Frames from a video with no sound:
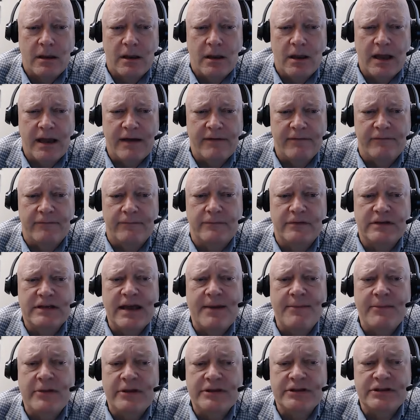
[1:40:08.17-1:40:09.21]
have
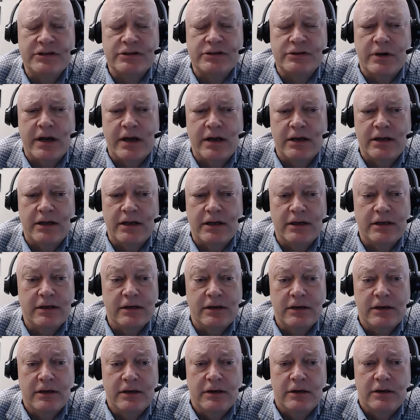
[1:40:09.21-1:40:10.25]
demonstrated
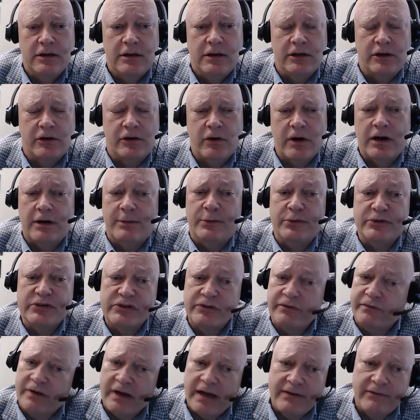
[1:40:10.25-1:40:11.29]
incredible
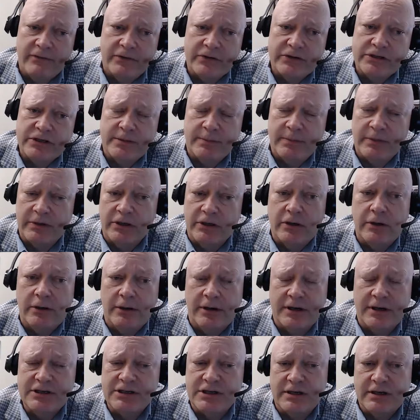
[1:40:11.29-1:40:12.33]
survivorship and
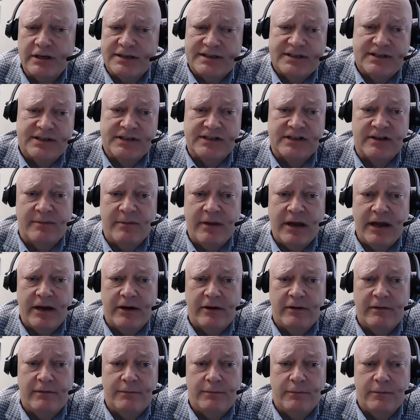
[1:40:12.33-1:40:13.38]
courage. And it's just a
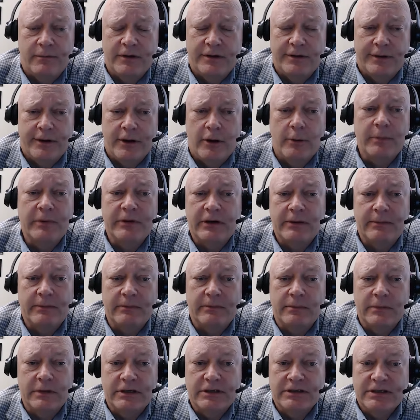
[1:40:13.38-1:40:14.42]
matter of helping them
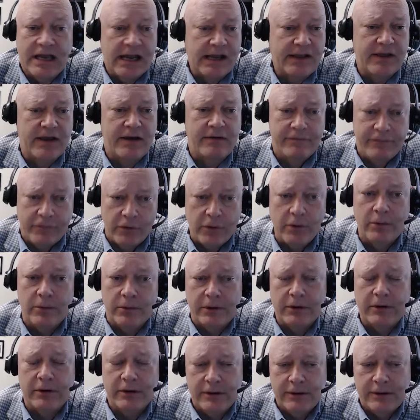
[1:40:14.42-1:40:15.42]
take that forward.